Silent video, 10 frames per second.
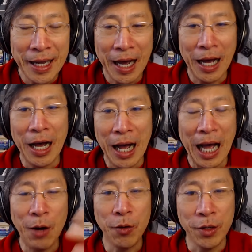uh,
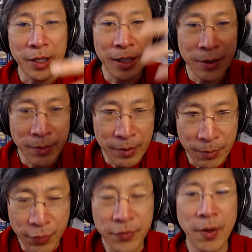our
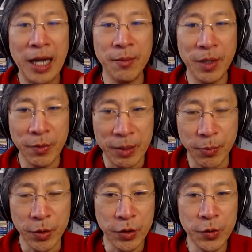primary
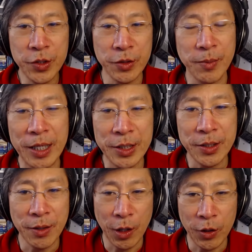producer
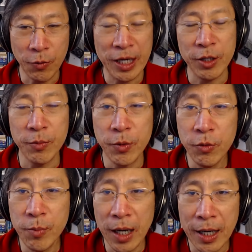meister, our grand
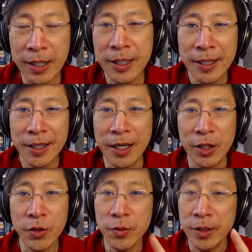poobah, uh,
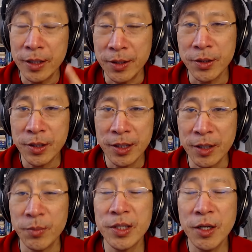who is
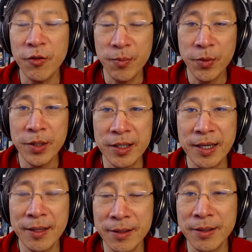himself pretty
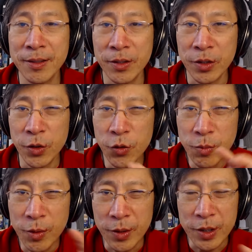talented on
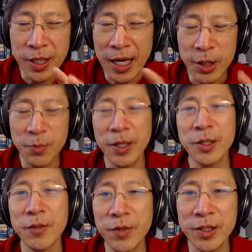numerous
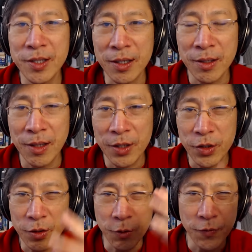aspects of this
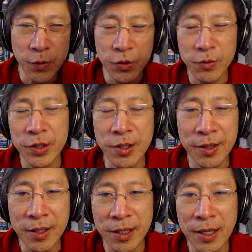technological futuristic
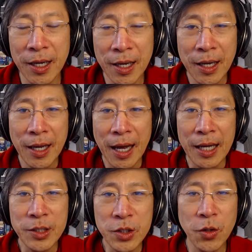thinking,
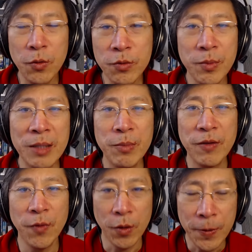has told me
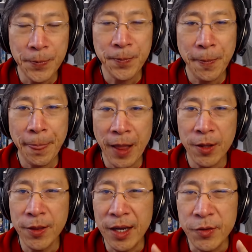before
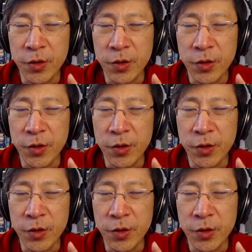that